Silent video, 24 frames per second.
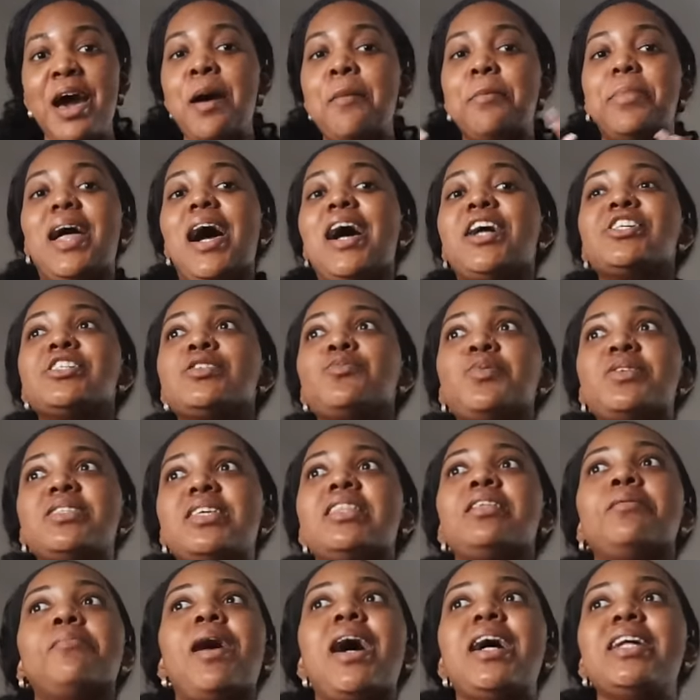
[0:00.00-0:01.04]
But I just was in
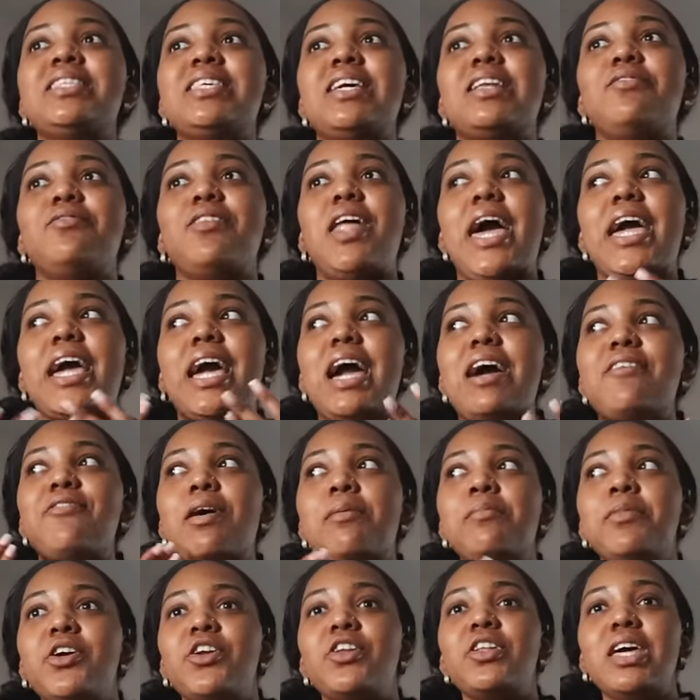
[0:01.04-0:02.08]
the mindset of like, if
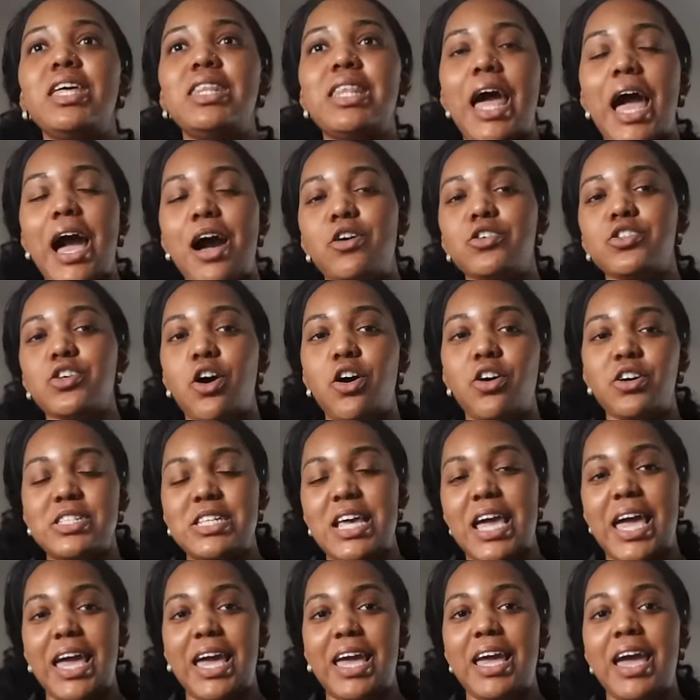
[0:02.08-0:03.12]
I'm literally in the house all
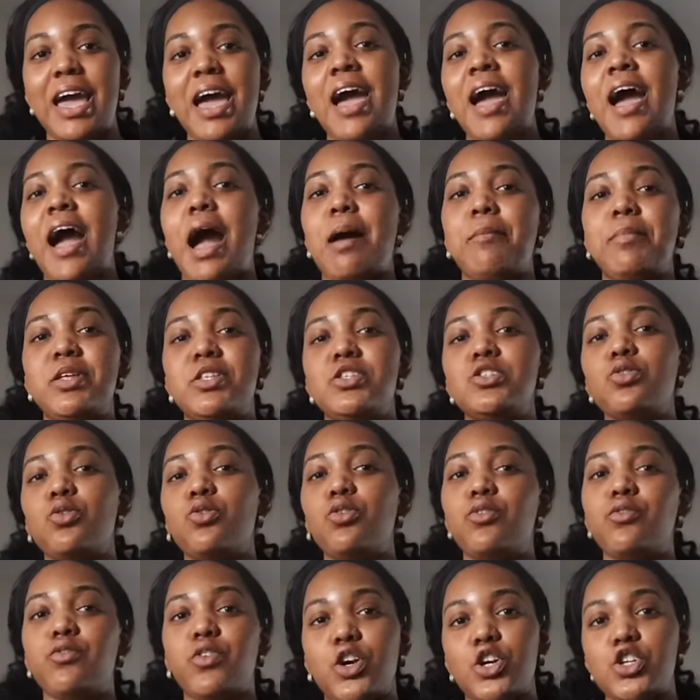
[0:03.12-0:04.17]
day, I'm in
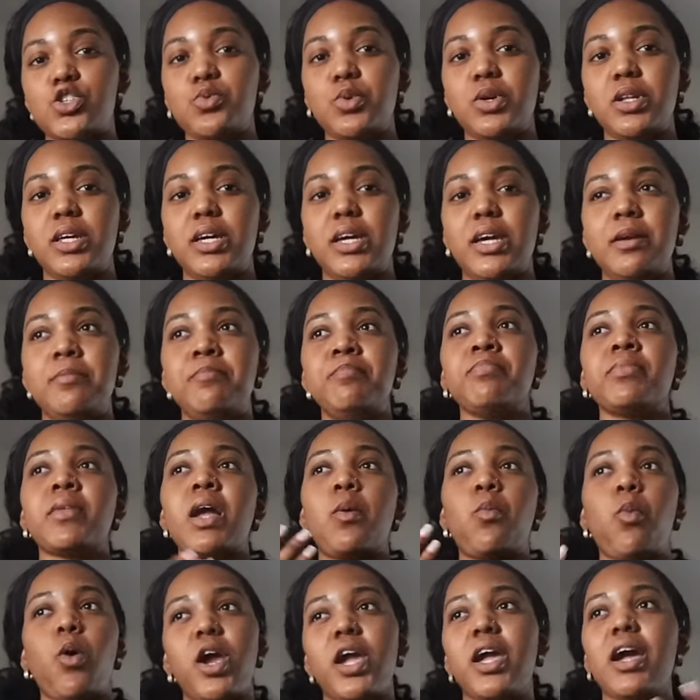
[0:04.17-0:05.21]
school virtually,
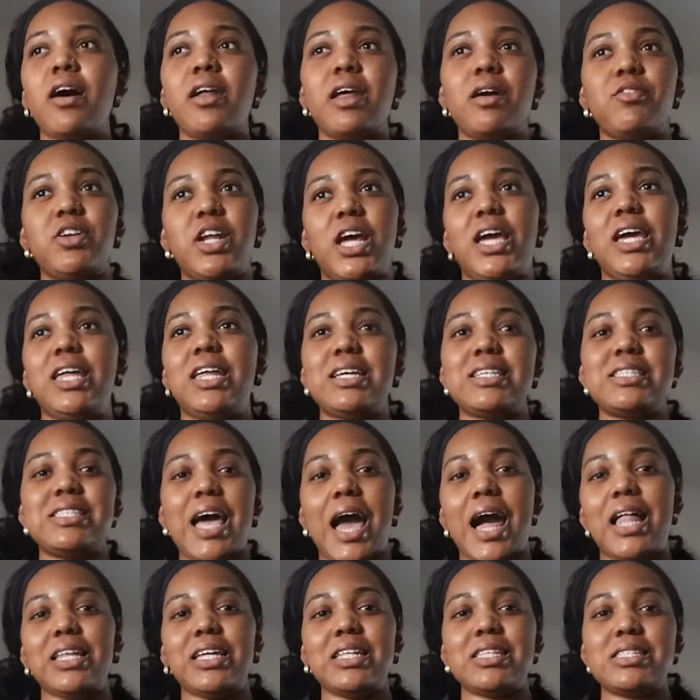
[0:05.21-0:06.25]
I'm working out every day, eating
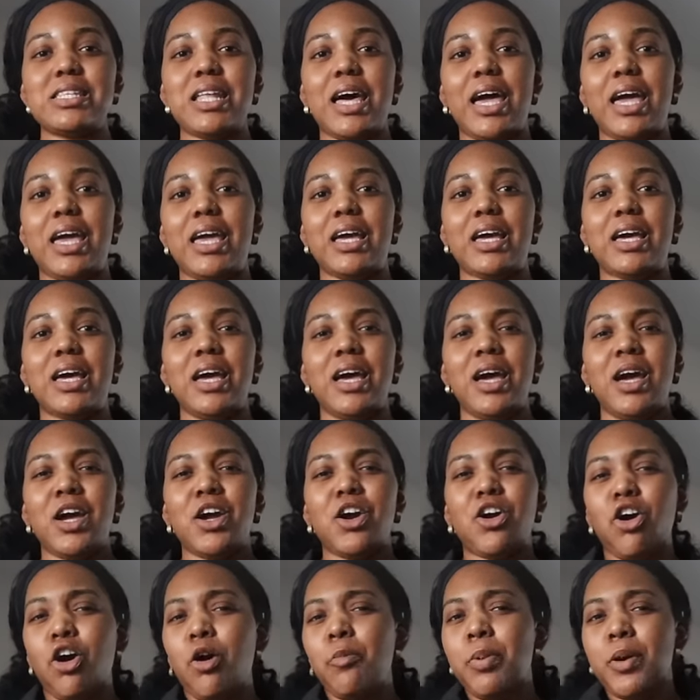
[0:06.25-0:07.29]
salads, like,
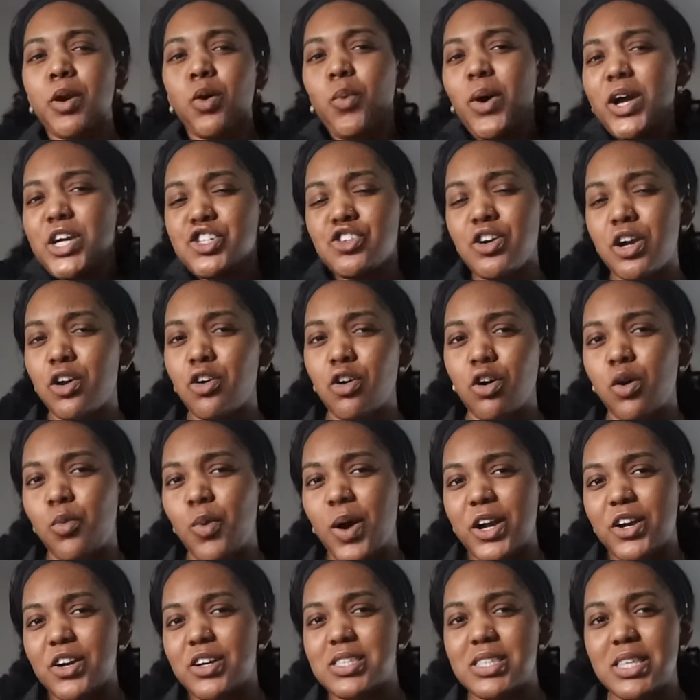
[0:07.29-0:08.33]
girl, put a waist trainer on while
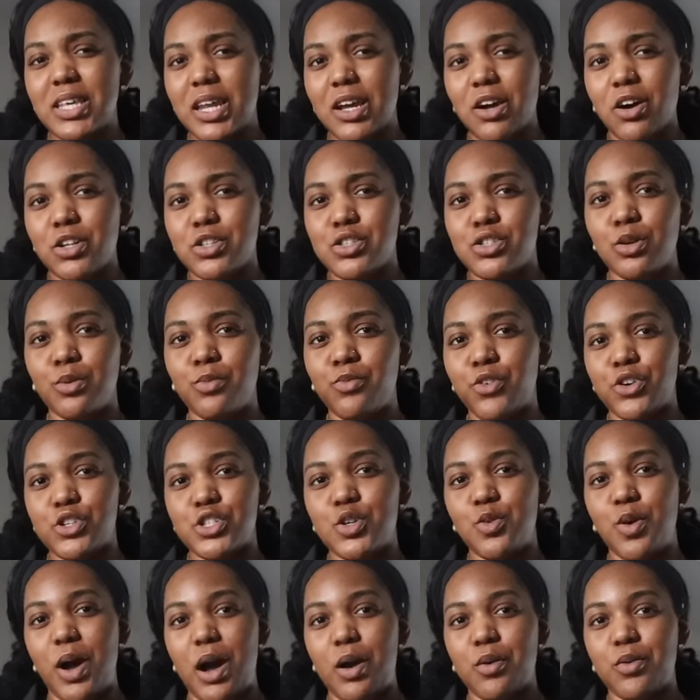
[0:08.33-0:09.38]
you're sitting on Zoom for
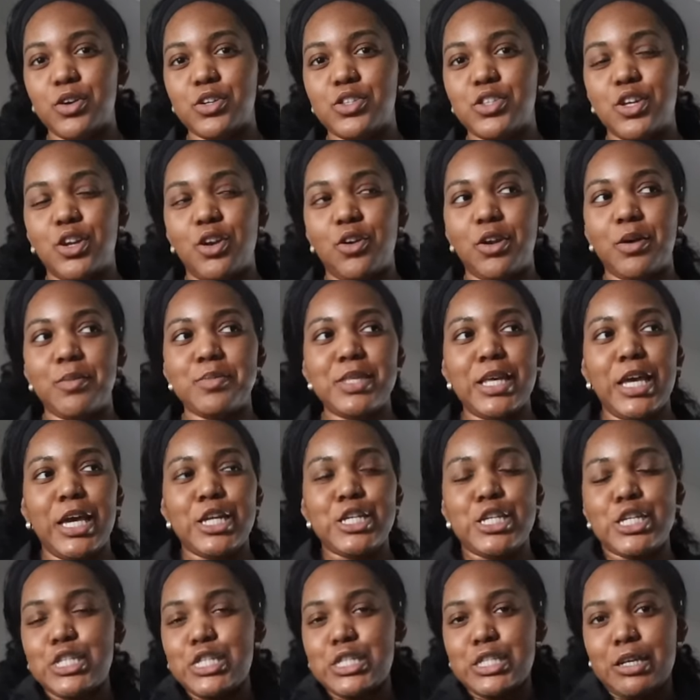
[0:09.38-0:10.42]
2 hours. You know what I'm saying?
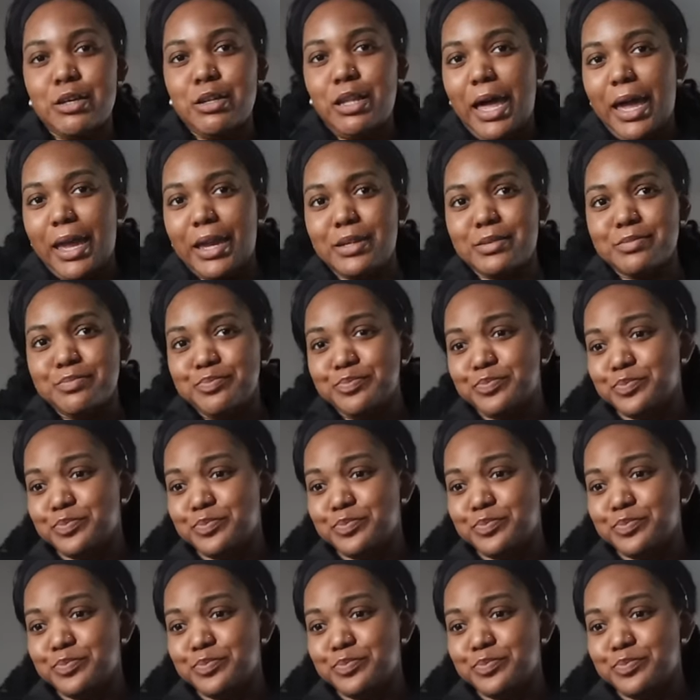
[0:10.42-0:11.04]
Just to like,